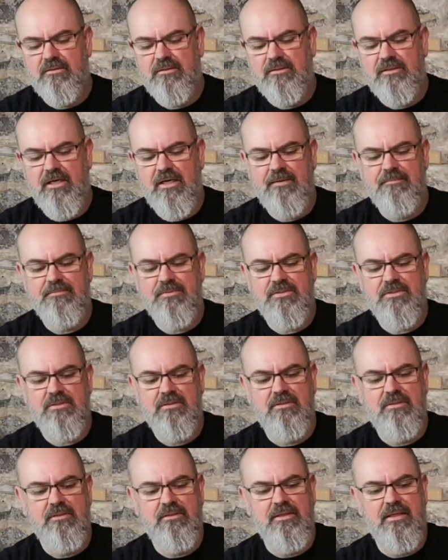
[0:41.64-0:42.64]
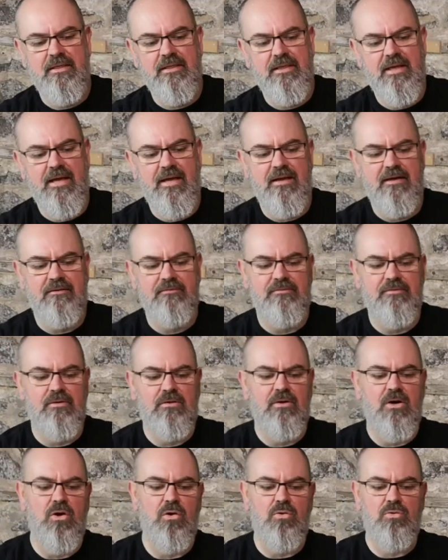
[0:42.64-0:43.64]
cups that have
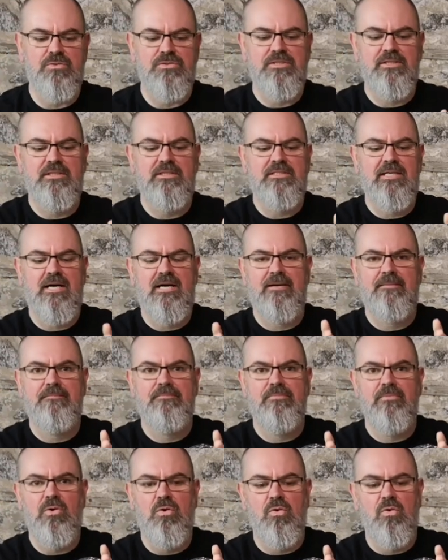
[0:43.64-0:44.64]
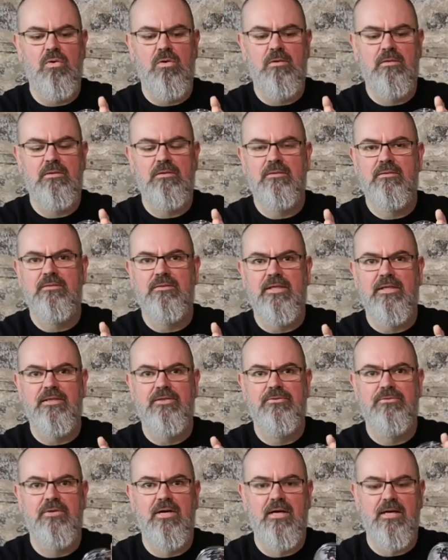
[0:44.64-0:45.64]
holes in the top or that
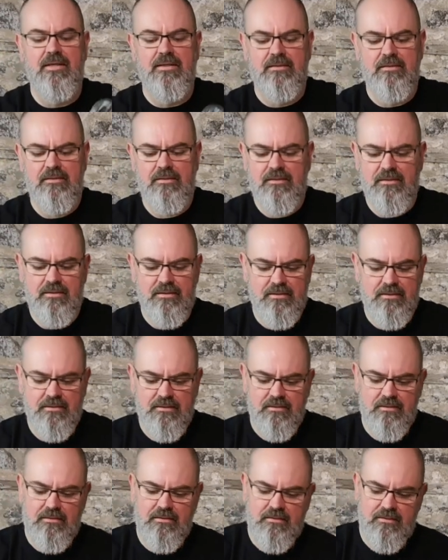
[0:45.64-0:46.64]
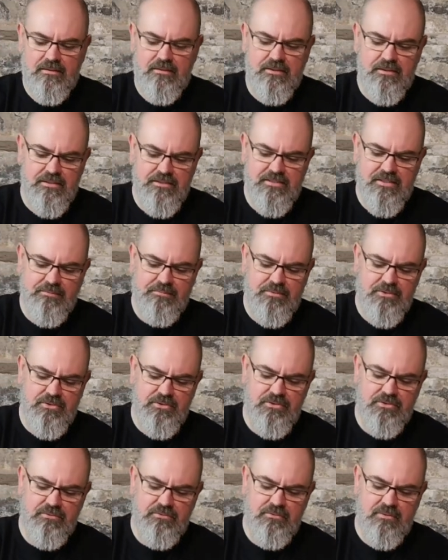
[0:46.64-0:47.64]
do not. It's up to
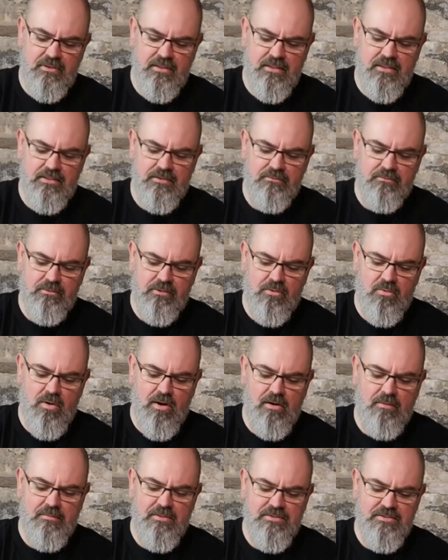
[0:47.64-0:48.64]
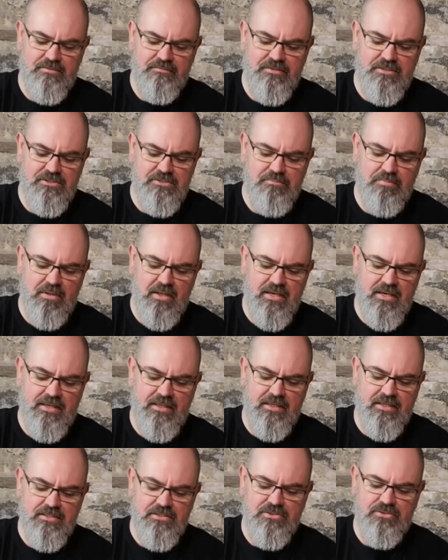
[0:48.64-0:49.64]
you and the requirements of each
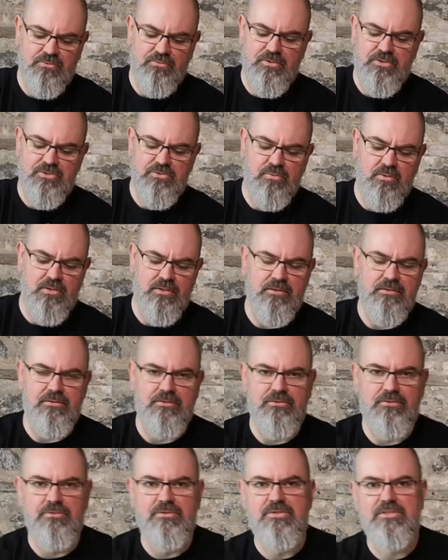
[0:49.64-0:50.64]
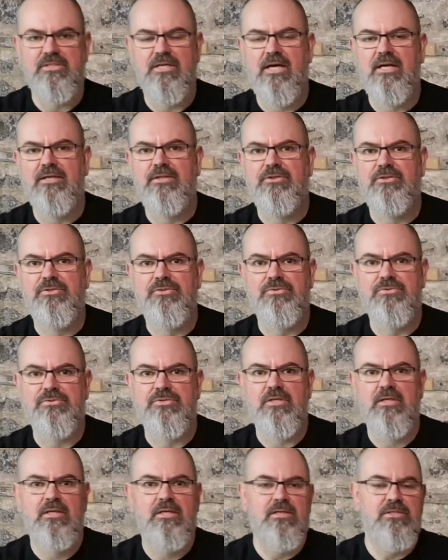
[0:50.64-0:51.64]
plant as to which one you decide to
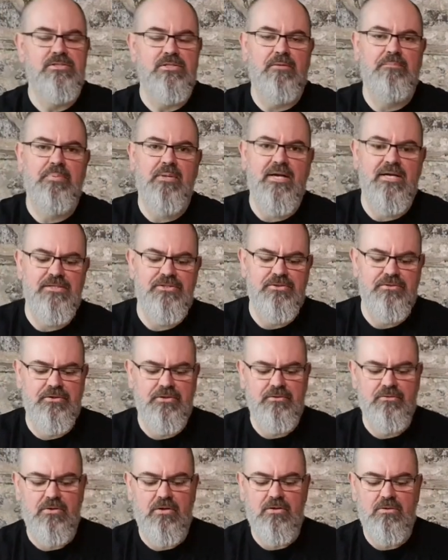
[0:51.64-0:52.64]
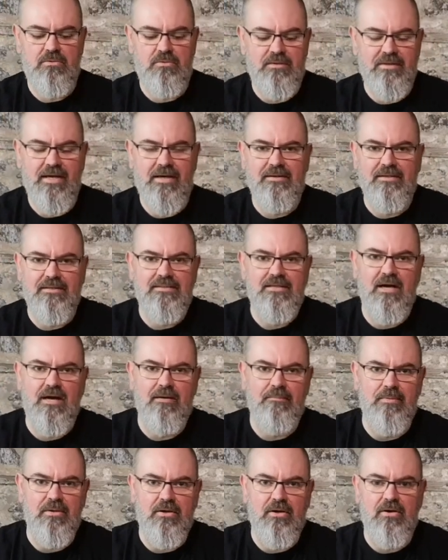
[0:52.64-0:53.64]
use. Some plants you can grow without a
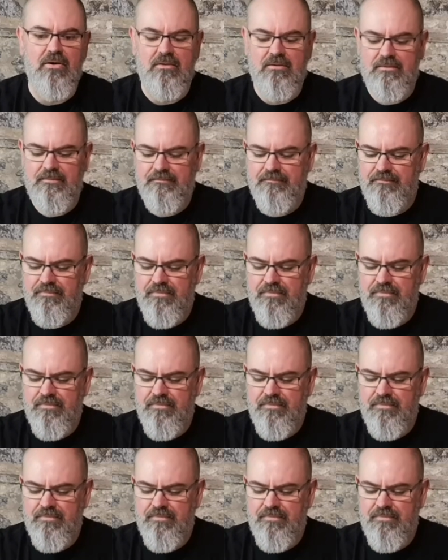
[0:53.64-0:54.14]
top at all